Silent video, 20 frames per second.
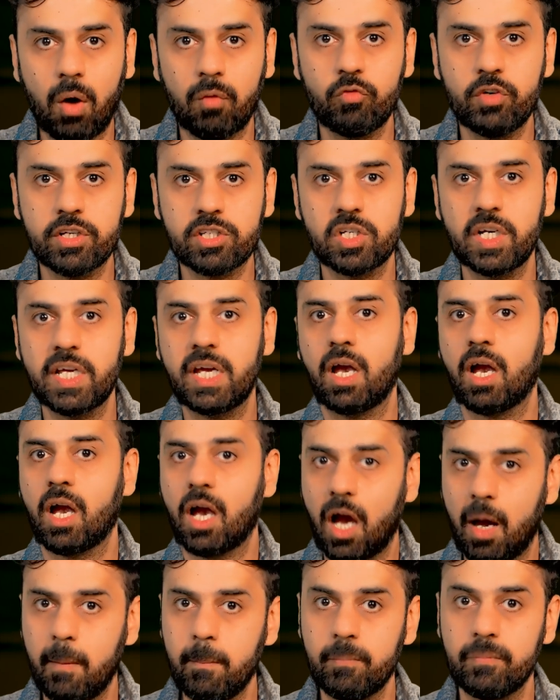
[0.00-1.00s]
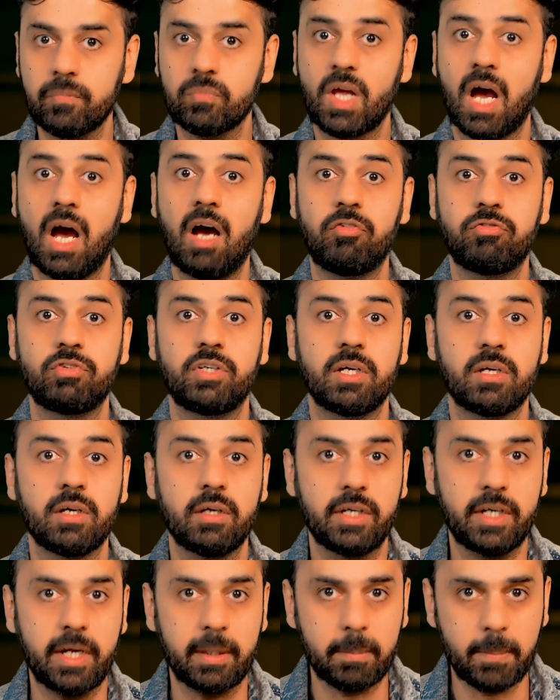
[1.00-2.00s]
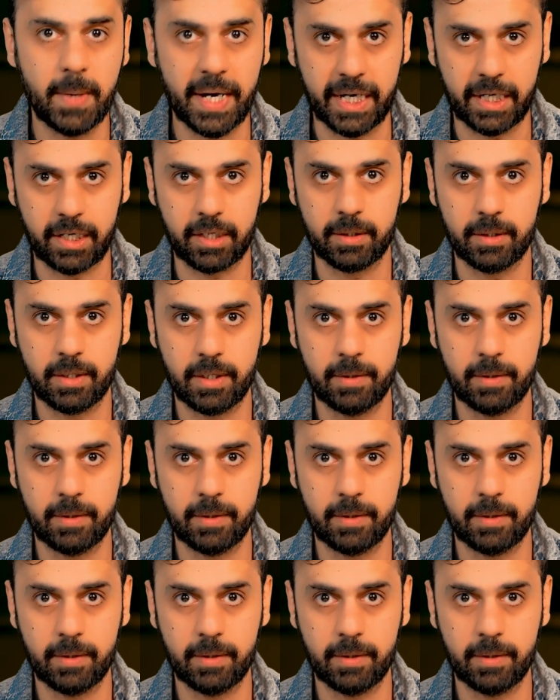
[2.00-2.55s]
obviously come after a debate.